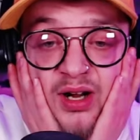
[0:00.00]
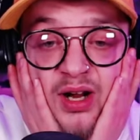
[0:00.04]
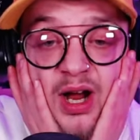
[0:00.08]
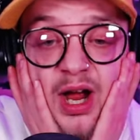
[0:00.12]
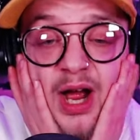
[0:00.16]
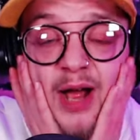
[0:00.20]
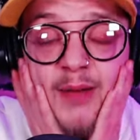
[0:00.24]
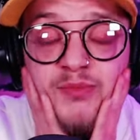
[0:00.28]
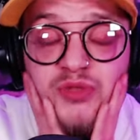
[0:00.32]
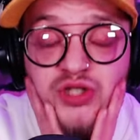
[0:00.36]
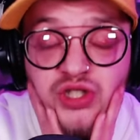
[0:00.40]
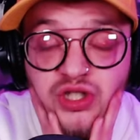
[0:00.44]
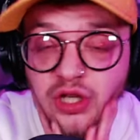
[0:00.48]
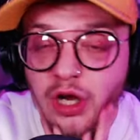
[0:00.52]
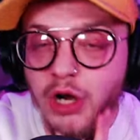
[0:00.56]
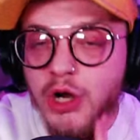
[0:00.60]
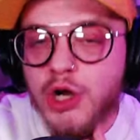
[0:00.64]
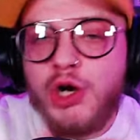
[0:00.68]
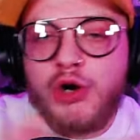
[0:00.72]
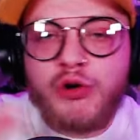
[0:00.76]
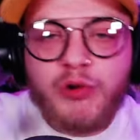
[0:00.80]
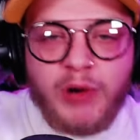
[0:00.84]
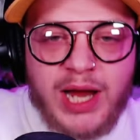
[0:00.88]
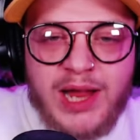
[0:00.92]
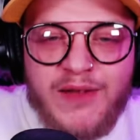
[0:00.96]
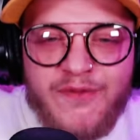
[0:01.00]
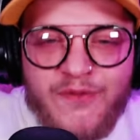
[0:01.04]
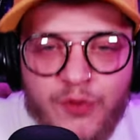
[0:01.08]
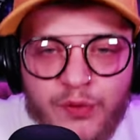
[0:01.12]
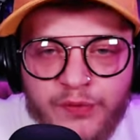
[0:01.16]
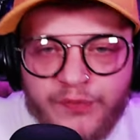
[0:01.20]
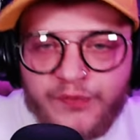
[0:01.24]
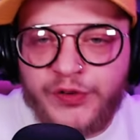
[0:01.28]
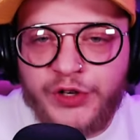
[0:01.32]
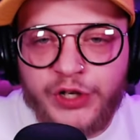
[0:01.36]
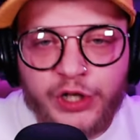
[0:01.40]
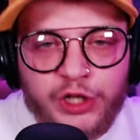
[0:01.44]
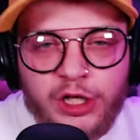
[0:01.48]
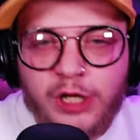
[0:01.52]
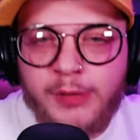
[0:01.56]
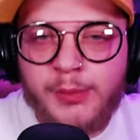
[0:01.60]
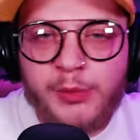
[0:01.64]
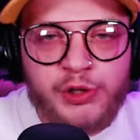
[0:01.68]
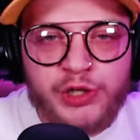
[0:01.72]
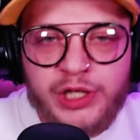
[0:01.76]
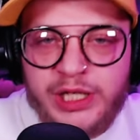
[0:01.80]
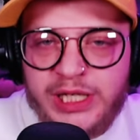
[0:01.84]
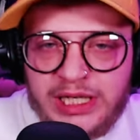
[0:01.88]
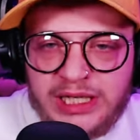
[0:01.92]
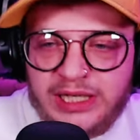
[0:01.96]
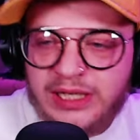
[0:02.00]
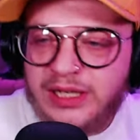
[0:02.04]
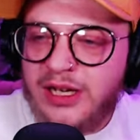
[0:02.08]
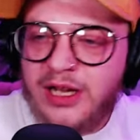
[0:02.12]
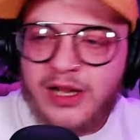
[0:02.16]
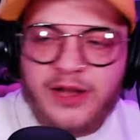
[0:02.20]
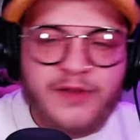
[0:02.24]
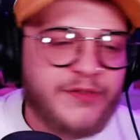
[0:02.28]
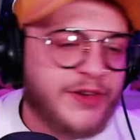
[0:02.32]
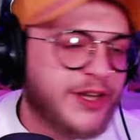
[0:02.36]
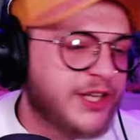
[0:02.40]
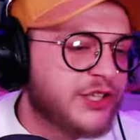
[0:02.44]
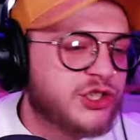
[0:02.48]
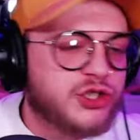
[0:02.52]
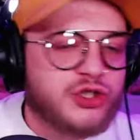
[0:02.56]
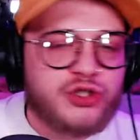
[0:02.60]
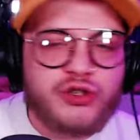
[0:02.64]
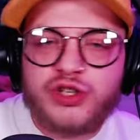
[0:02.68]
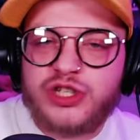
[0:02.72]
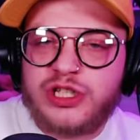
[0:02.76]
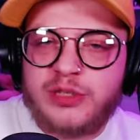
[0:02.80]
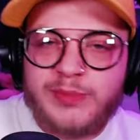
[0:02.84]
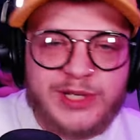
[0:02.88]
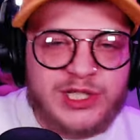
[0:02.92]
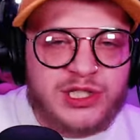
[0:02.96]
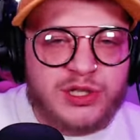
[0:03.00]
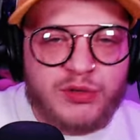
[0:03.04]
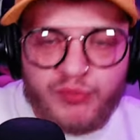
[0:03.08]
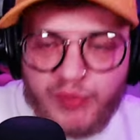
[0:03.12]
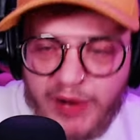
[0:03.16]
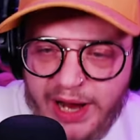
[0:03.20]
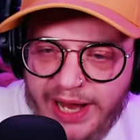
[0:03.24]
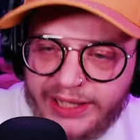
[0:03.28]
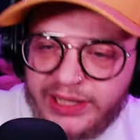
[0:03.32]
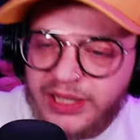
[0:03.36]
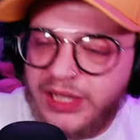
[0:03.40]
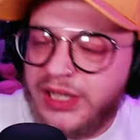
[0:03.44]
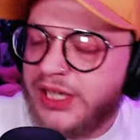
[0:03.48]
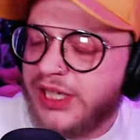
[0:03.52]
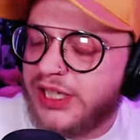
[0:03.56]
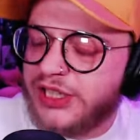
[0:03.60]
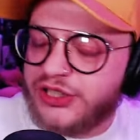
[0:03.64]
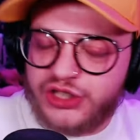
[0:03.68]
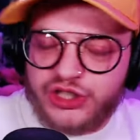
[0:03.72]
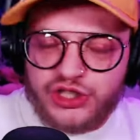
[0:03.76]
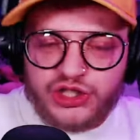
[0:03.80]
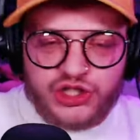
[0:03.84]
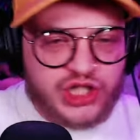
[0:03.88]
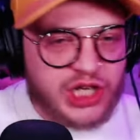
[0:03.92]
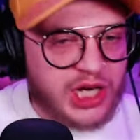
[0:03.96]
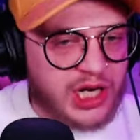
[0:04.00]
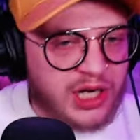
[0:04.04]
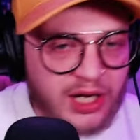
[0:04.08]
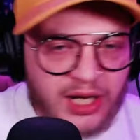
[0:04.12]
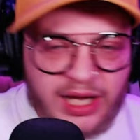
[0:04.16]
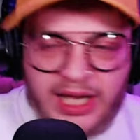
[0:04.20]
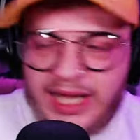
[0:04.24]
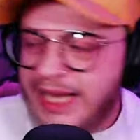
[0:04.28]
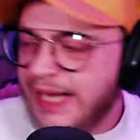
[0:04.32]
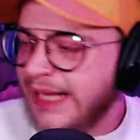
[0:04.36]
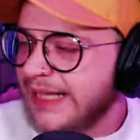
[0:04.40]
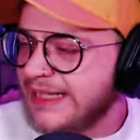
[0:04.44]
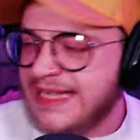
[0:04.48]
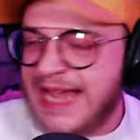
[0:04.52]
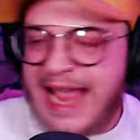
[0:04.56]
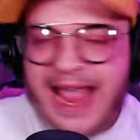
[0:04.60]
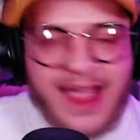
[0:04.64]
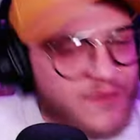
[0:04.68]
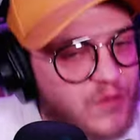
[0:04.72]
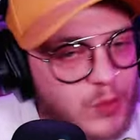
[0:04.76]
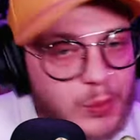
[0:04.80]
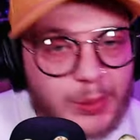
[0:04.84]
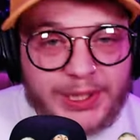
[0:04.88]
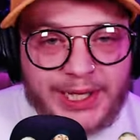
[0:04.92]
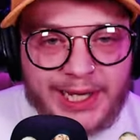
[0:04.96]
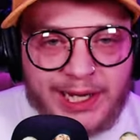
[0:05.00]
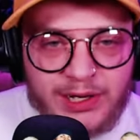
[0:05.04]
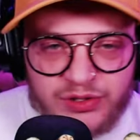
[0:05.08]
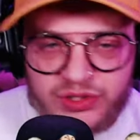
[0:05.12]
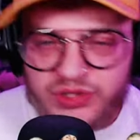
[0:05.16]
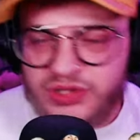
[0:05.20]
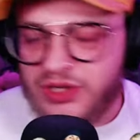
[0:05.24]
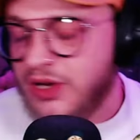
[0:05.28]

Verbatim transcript: I'm so grateful for the community for introducing me to Ren and Chinchilla and to everybody else.